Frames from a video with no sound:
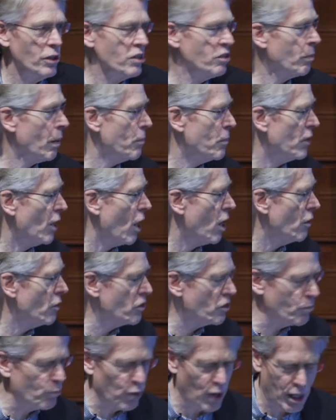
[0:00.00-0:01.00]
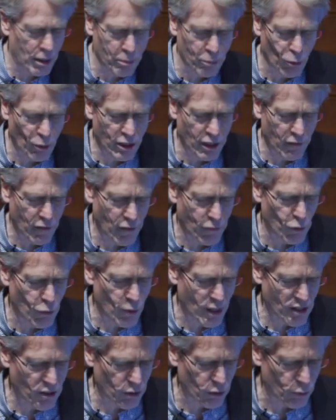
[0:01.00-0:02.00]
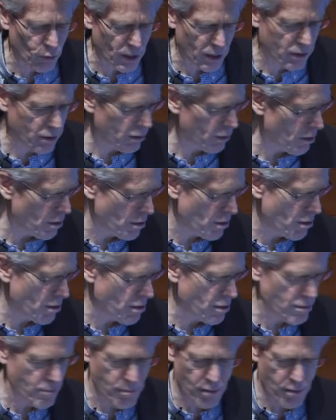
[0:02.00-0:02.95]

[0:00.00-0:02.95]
This might be the hardest problem which I've ever wrestled with, uh,